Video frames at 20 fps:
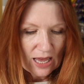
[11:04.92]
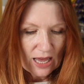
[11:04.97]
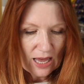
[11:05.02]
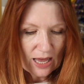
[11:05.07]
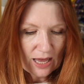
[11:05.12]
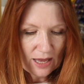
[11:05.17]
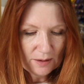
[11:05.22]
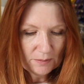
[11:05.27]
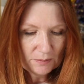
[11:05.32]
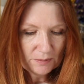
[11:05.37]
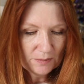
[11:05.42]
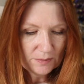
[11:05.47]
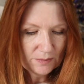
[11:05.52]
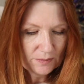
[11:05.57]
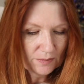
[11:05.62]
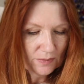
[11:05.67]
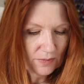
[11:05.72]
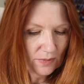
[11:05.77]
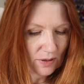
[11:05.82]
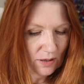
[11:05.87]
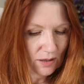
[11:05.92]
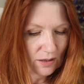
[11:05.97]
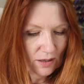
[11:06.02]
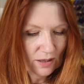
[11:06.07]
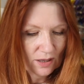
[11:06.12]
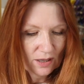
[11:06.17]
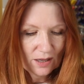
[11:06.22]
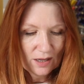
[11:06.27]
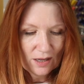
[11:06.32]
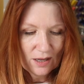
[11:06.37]

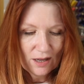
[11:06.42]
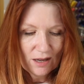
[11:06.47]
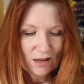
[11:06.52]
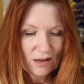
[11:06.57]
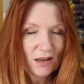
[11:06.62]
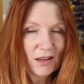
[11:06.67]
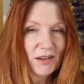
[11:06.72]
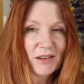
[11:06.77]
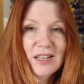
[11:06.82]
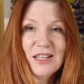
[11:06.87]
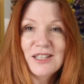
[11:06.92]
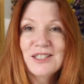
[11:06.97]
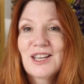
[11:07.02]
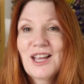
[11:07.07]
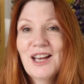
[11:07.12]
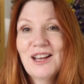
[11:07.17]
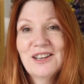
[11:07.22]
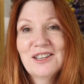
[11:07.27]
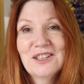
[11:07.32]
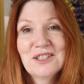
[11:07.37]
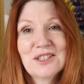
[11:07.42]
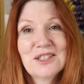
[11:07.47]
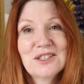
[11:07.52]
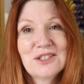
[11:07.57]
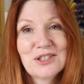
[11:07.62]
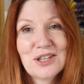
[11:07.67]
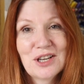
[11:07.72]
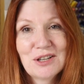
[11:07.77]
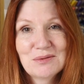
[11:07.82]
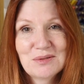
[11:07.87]
These colours are
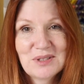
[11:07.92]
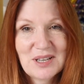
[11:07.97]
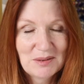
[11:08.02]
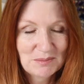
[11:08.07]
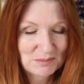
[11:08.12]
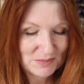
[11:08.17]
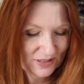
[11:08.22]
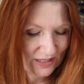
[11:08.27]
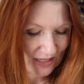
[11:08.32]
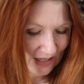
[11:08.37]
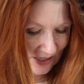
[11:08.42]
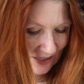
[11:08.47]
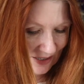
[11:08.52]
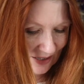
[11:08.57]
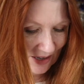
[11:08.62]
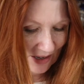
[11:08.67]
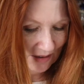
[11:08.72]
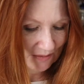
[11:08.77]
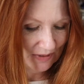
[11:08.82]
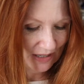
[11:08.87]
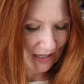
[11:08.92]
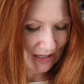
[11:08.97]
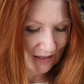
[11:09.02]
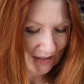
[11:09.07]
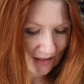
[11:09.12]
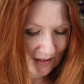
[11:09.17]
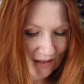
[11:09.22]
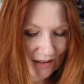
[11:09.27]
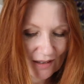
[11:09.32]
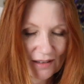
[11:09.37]
so tempting. I
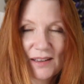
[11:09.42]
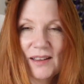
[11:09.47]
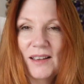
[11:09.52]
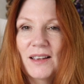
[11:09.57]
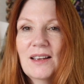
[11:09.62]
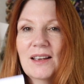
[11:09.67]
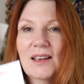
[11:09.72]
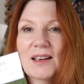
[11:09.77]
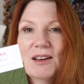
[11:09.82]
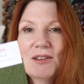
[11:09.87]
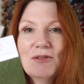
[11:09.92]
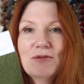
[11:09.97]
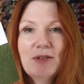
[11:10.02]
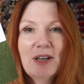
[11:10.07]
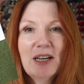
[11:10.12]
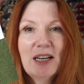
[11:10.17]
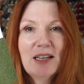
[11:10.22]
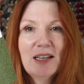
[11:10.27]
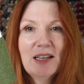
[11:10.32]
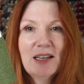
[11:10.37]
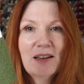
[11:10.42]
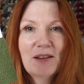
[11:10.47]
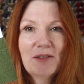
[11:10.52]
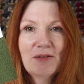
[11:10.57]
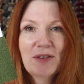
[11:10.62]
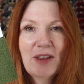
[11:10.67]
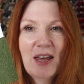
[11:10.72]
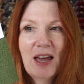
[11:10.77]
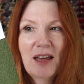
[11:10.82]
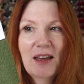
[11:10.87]
mean, I really
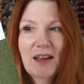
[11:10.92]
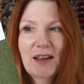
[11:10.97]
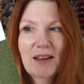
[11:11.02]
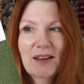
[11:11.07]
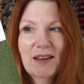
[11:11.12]
love that.